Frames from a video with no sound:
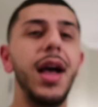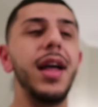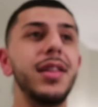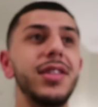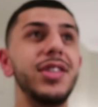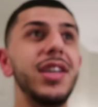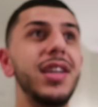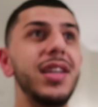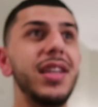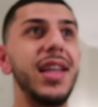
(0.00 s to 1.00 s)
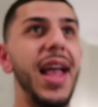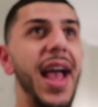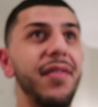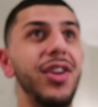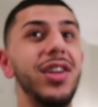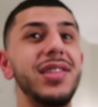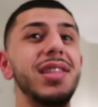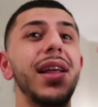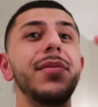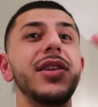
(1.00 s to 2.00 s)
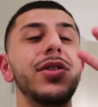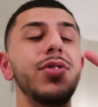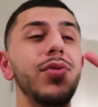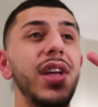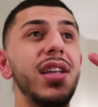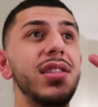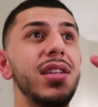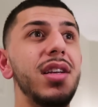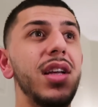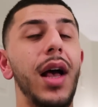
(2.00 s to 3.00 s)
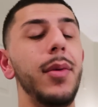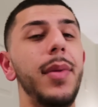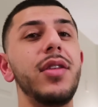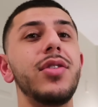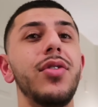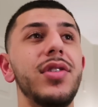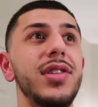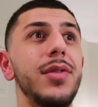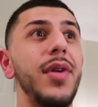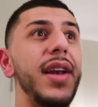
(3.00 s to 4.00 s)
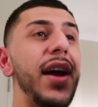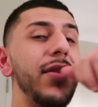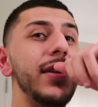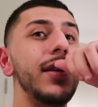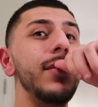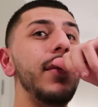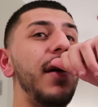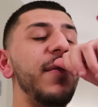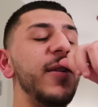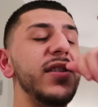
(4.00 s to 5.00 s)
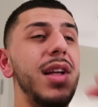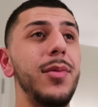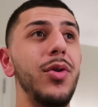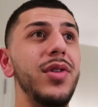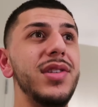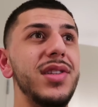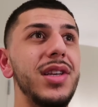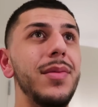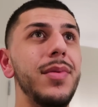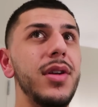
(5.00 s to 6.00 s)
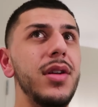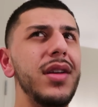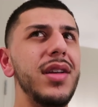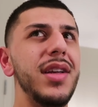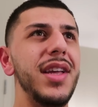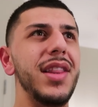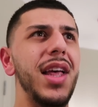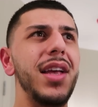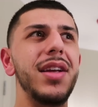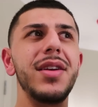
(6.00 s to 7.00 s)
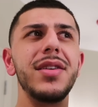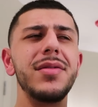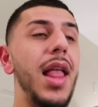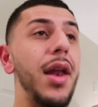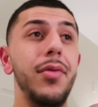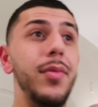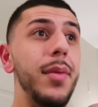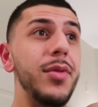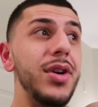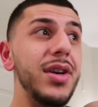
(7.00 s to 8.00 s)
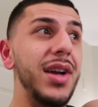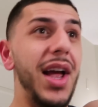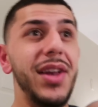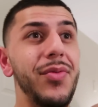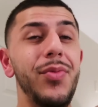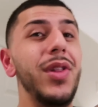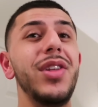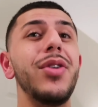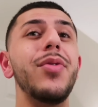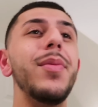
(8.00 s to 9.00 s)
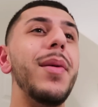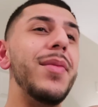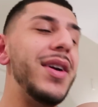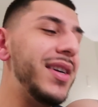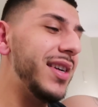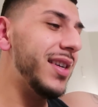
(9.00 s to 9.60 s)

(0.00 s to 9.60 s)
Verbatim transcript: I legit have not slept in two days. I'm about to go to sleep right now. This is gonna be my first time going to sleep in like, I don't remember. I really don't remember.